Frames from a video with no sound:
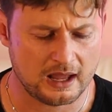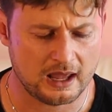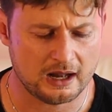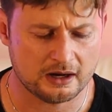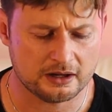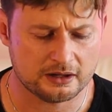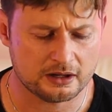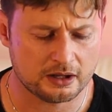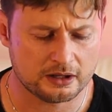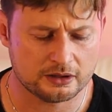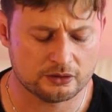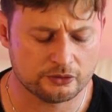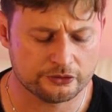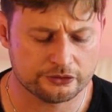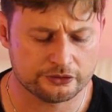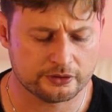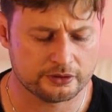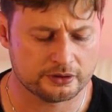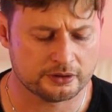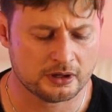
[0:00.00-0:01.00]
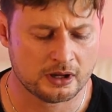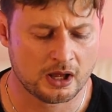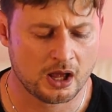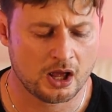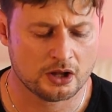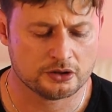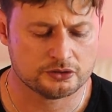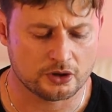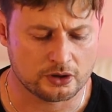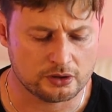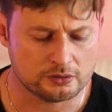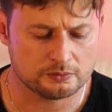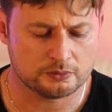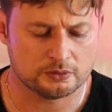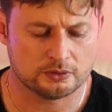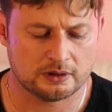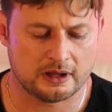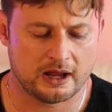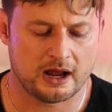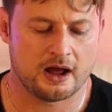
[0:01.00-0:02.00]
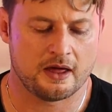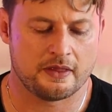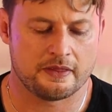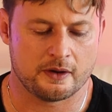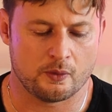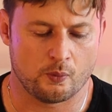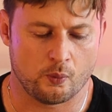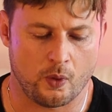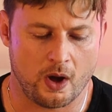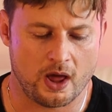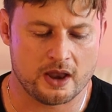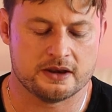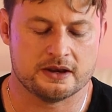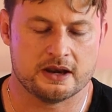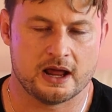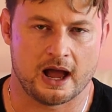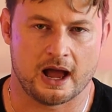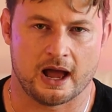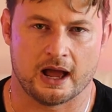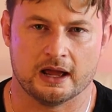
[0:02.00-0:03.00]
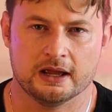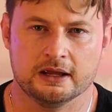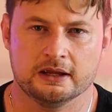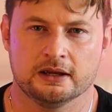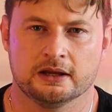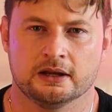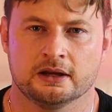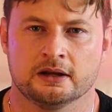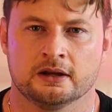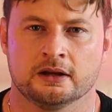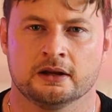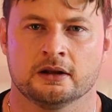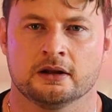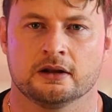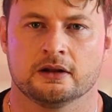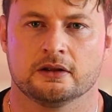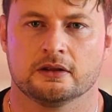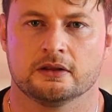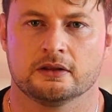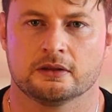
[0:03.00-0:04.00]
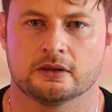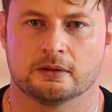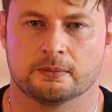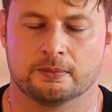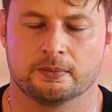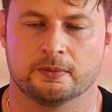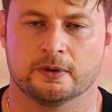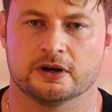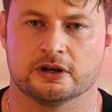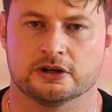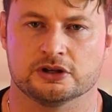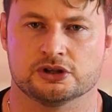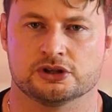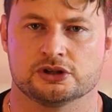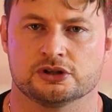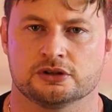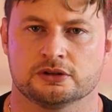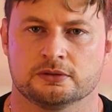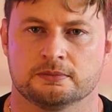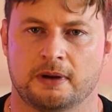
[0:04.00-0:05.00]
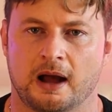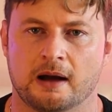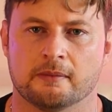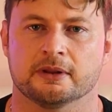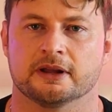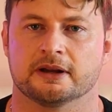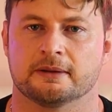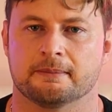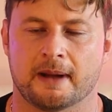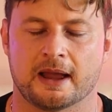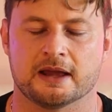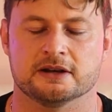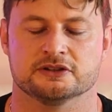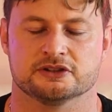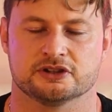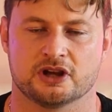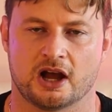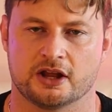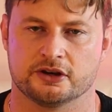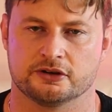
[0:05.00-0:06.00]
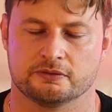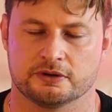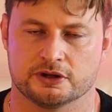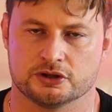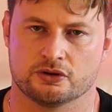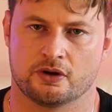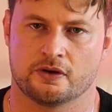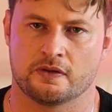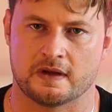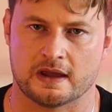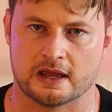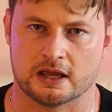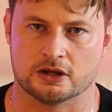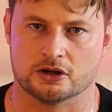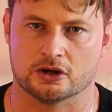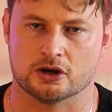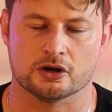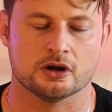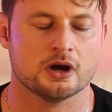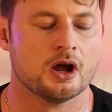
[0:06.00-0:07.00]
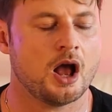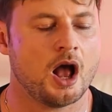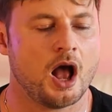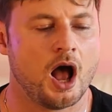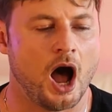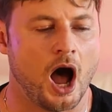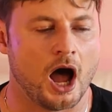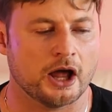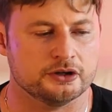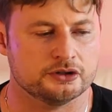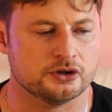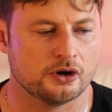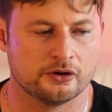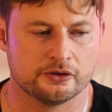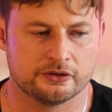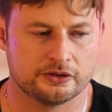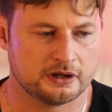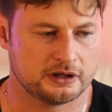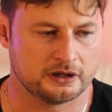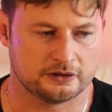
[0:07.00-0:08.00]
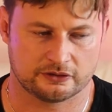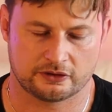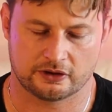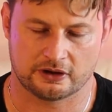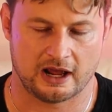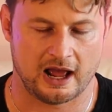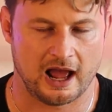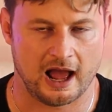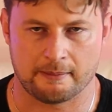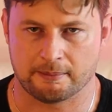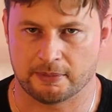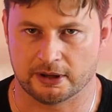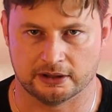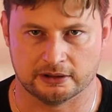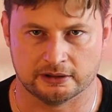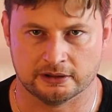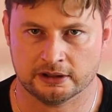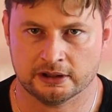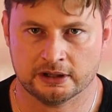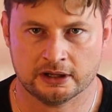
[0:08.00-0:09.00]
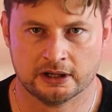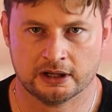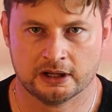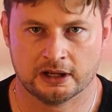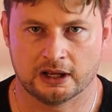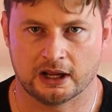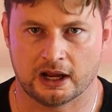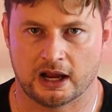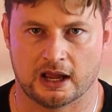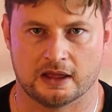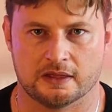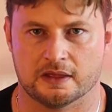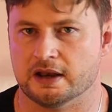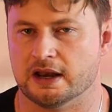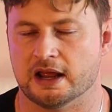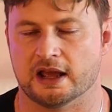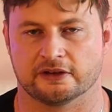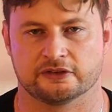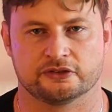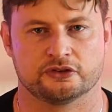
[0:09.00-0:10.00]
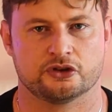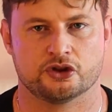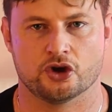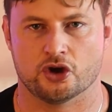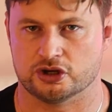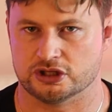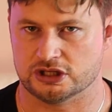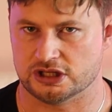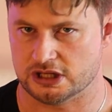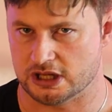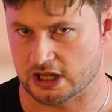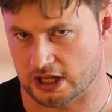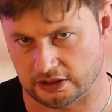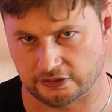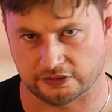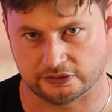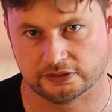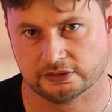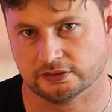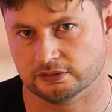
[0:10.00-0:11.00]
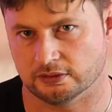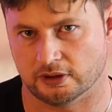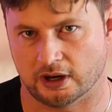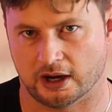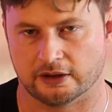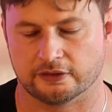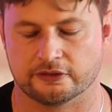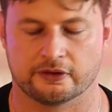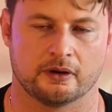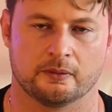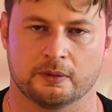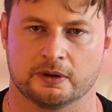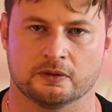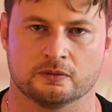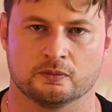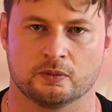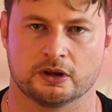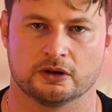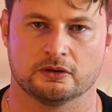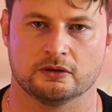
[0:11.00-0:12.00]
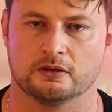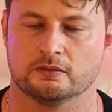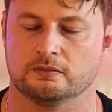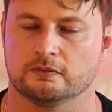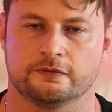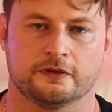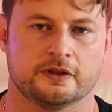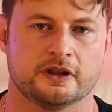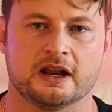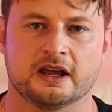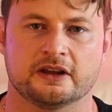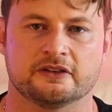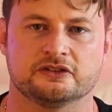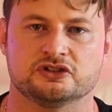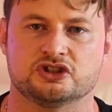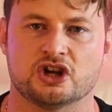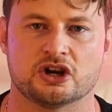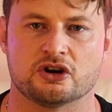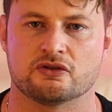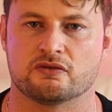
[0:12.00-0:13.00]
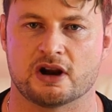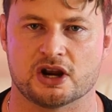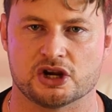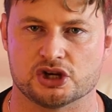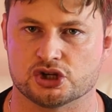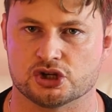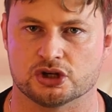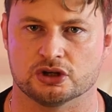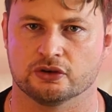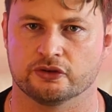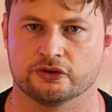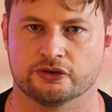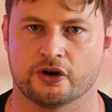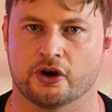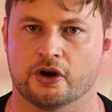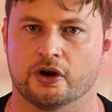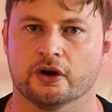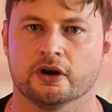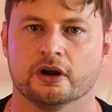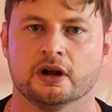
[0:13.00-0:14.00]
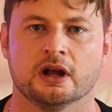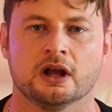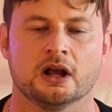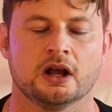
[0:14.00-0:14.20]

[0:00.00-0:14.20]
And also, don't rule out that one day the British public may decide to rejoin the EU. I don't think it's going to happen in the next 30 years, right? So we can for the next generation or so,